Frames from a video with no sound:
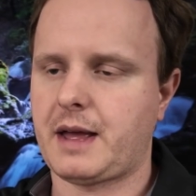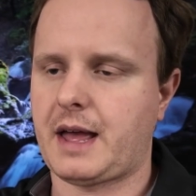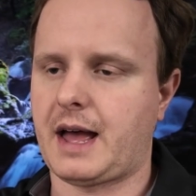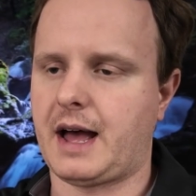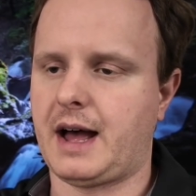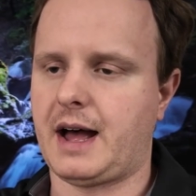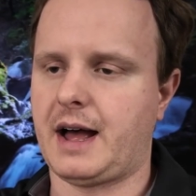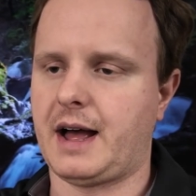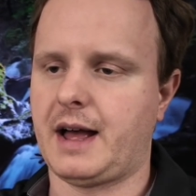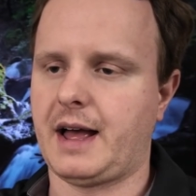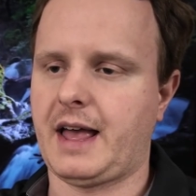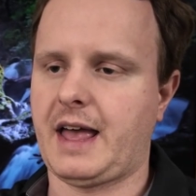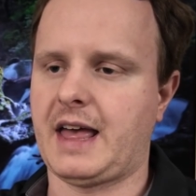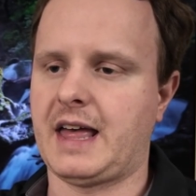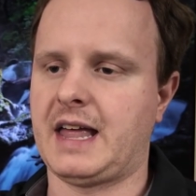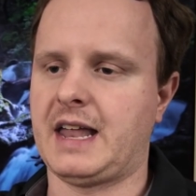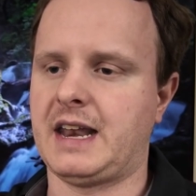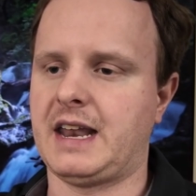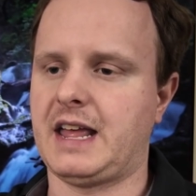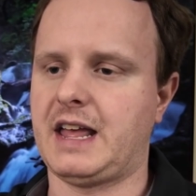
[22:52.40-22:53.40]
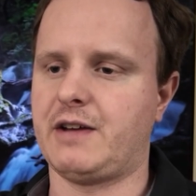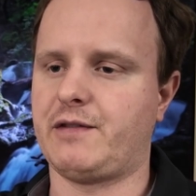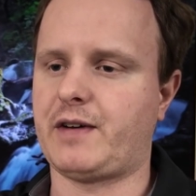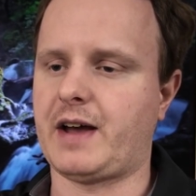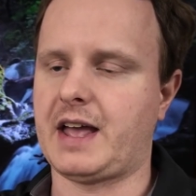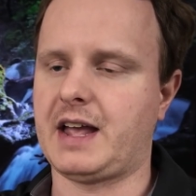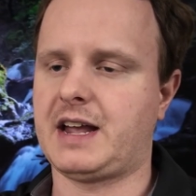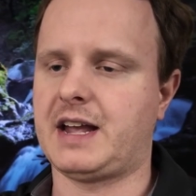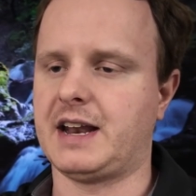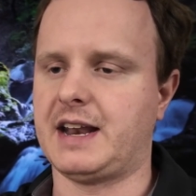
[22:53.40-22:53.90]
And if
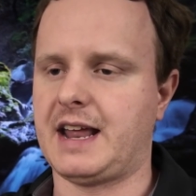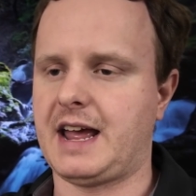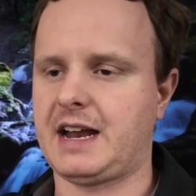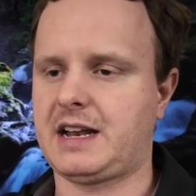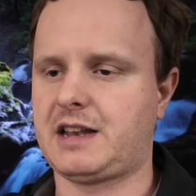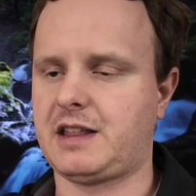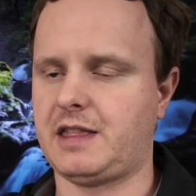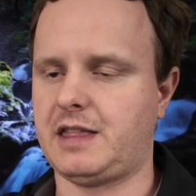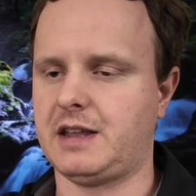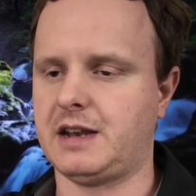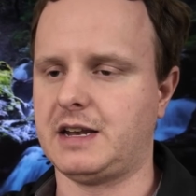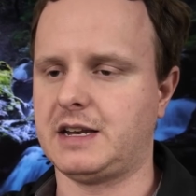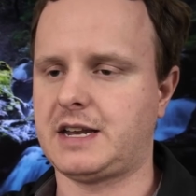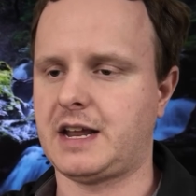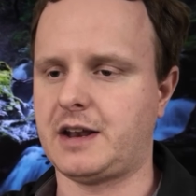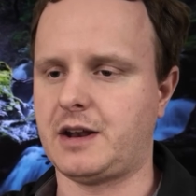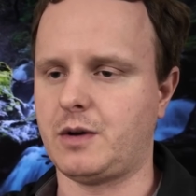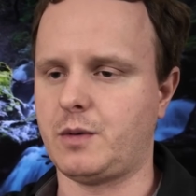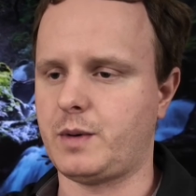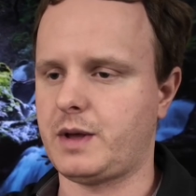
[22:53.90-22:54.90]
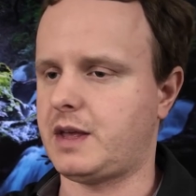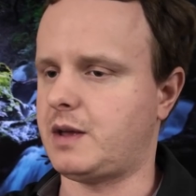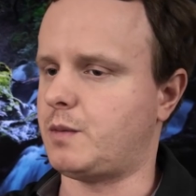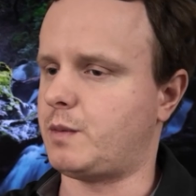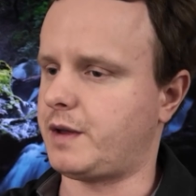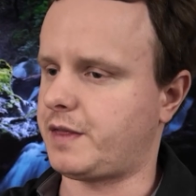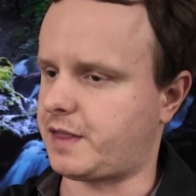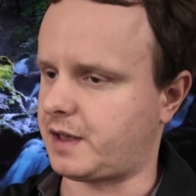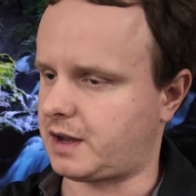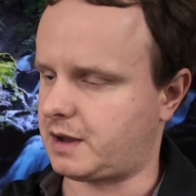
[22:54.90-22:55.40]
I connect the Nintendo Wii
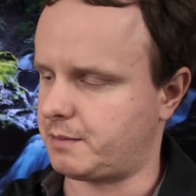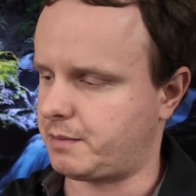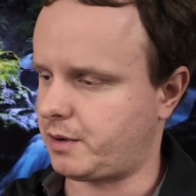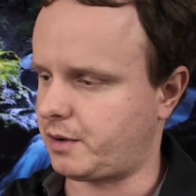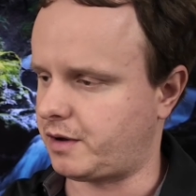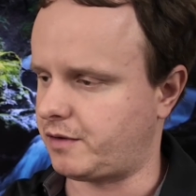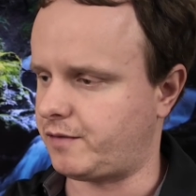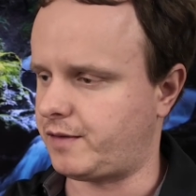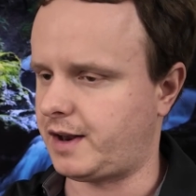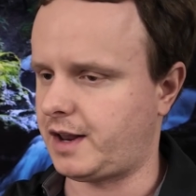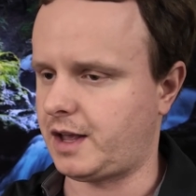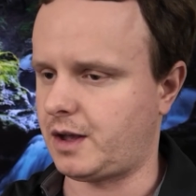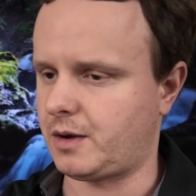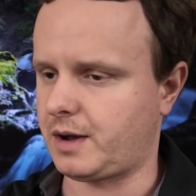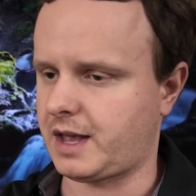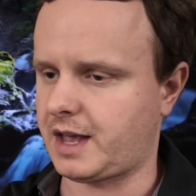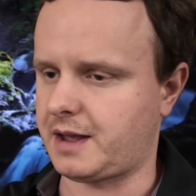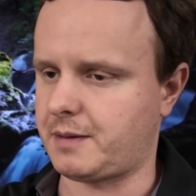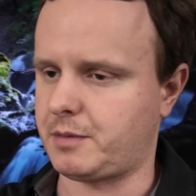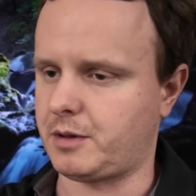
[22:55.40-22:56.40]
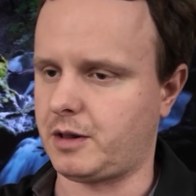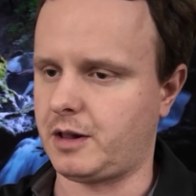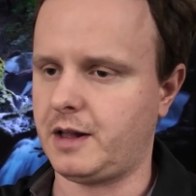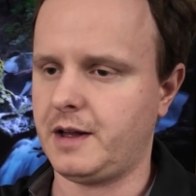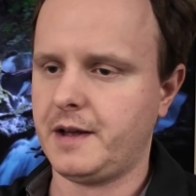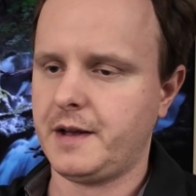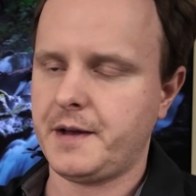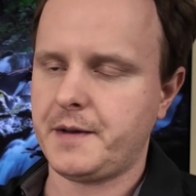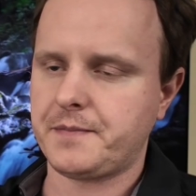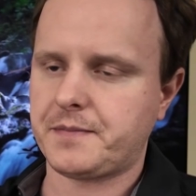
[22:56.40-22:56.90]
with the component video cable,
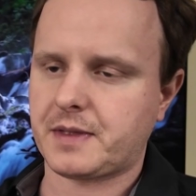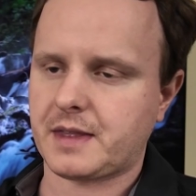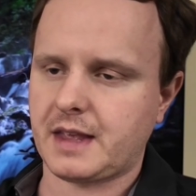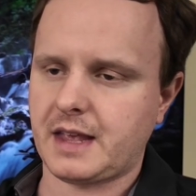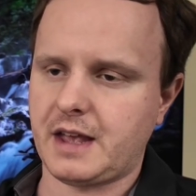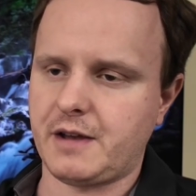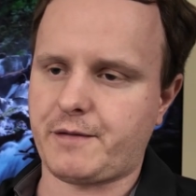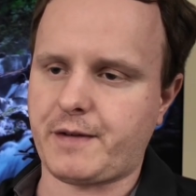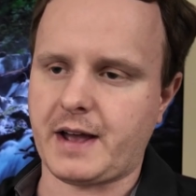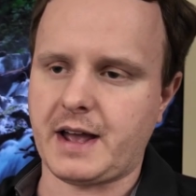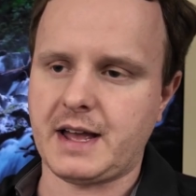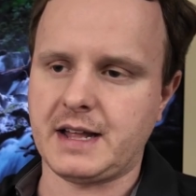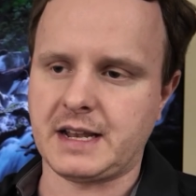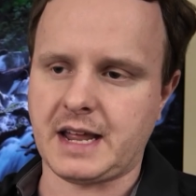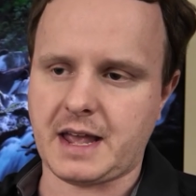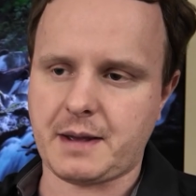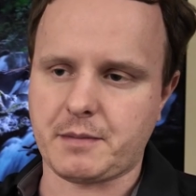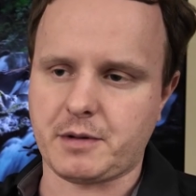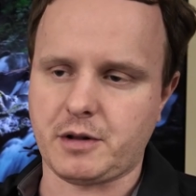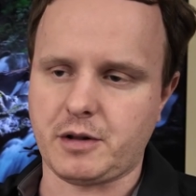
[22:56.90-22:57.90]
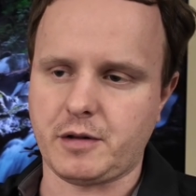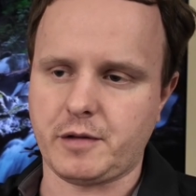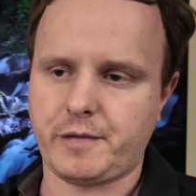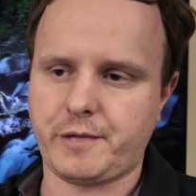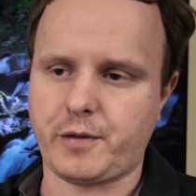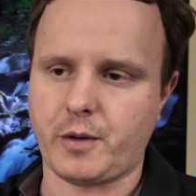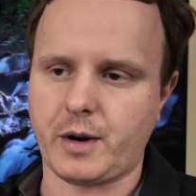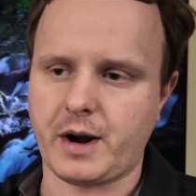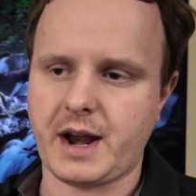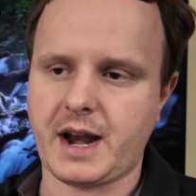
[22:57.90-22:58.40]
if I enable
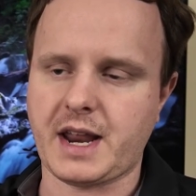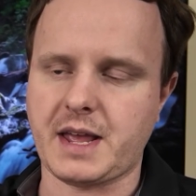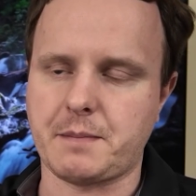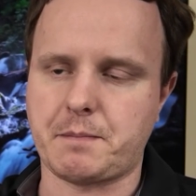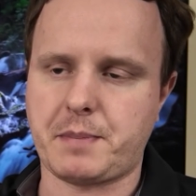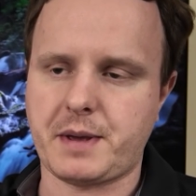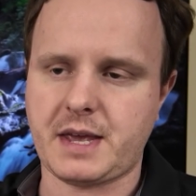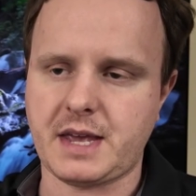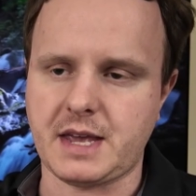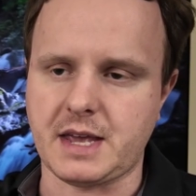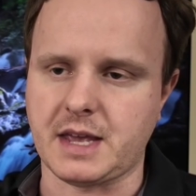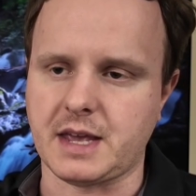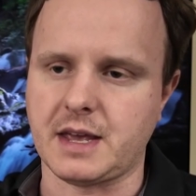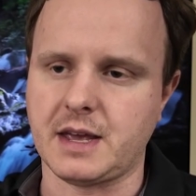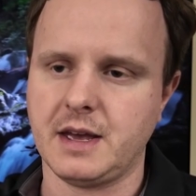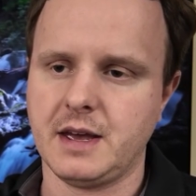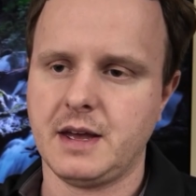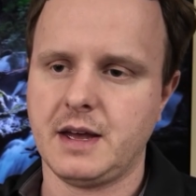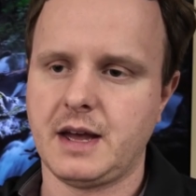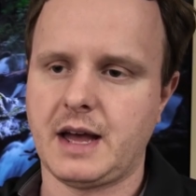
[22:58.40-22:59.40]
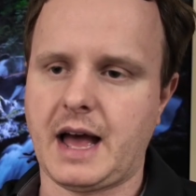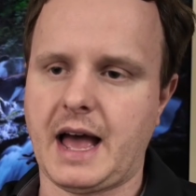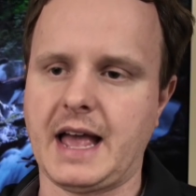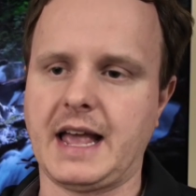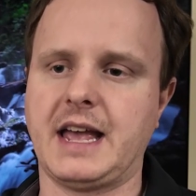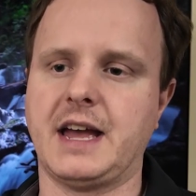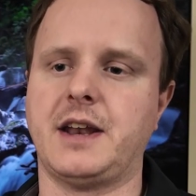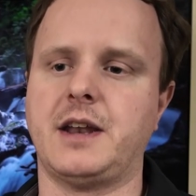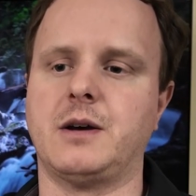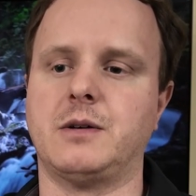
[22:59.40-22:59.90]
480p, I get